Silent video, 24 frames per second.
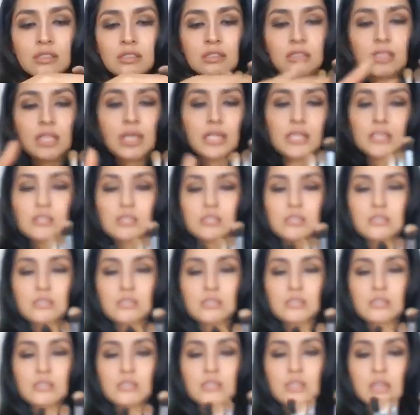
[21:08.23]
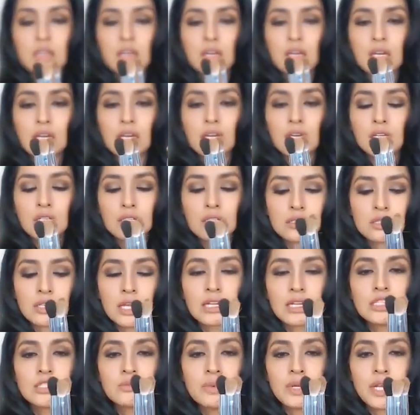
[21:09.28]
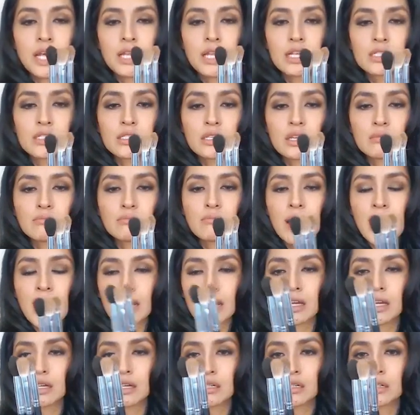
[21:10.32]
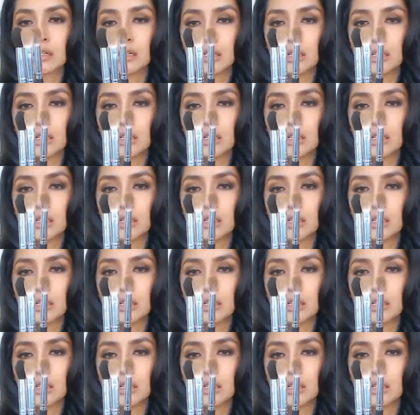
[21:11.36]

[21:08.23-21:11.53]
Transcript: tres están inspiradas en MAC.